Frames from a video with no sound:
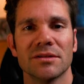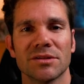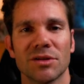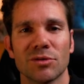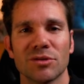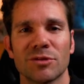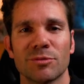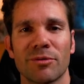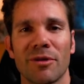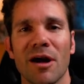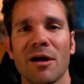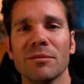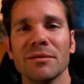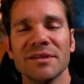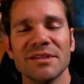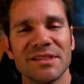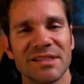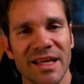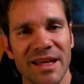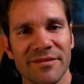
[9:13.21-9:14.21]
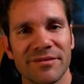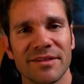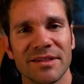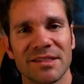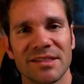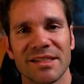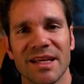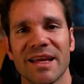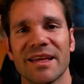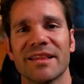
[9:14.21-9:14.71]
So it's probably safe to
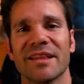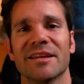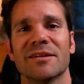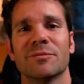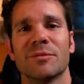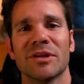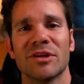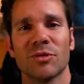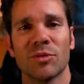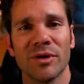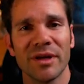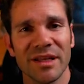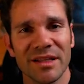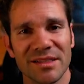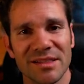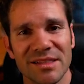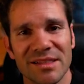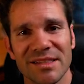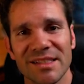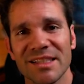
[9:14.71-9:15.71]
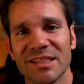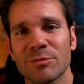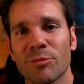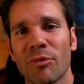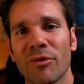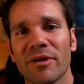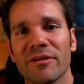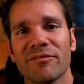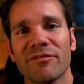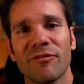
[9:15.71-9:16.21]
say that between
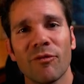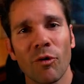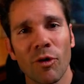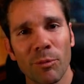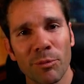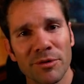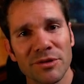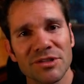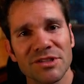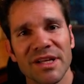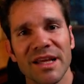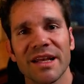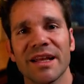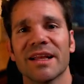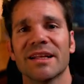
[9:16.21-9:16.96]
6.4%